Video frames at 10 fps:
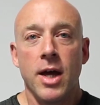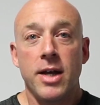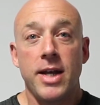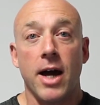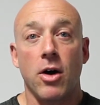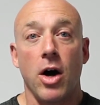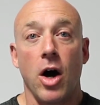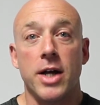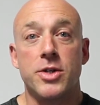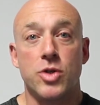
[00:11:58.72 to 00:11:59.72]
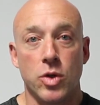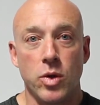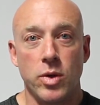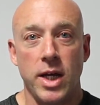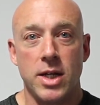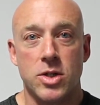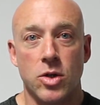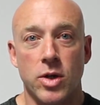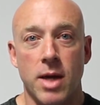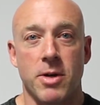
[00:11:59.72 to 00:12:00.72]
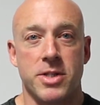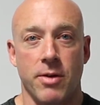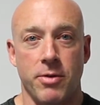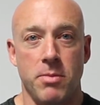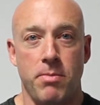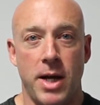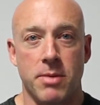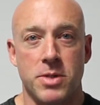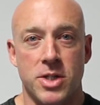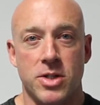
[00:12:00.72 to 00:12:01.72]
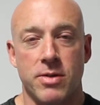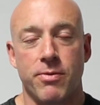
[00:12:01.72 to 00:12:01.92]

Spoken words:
Now, I do need to get myself in a better position